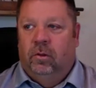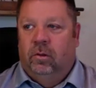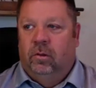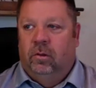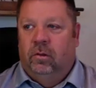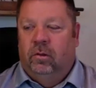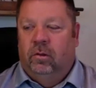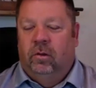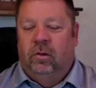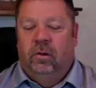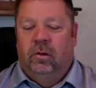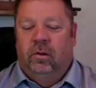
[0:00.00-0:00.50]

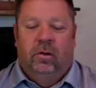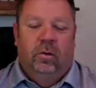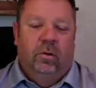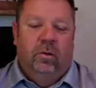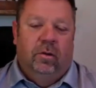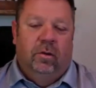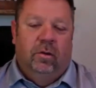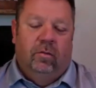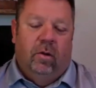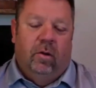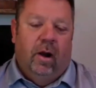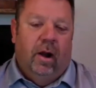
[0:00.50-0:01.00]
You can do it a
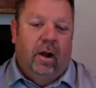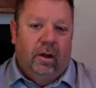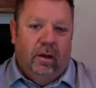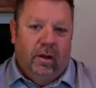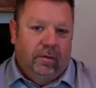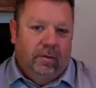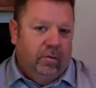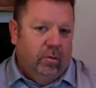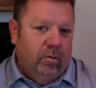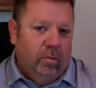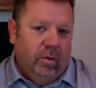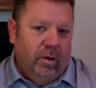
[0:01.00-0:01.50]
variety of
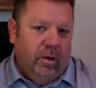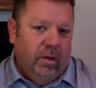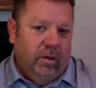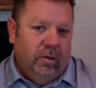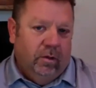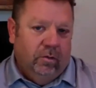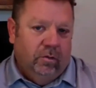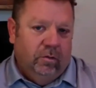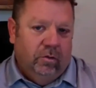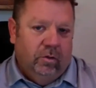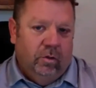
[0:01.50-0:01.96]
different ways.